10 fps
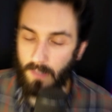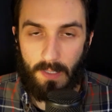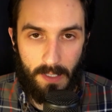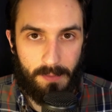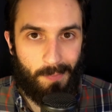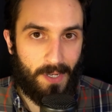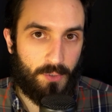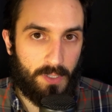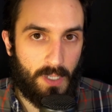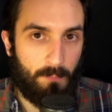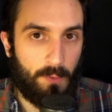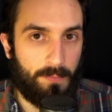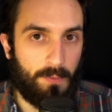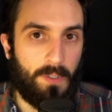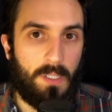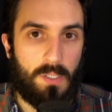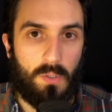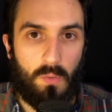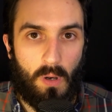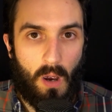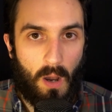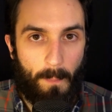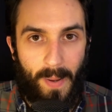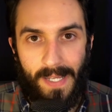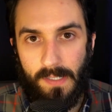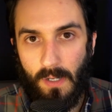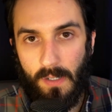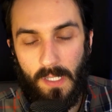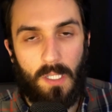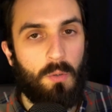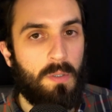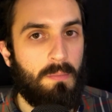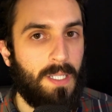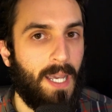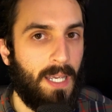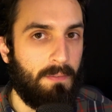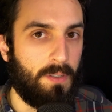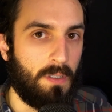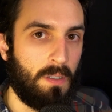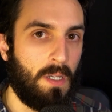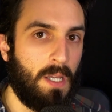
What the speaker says: These metrics I'm referring to are based on human behavior.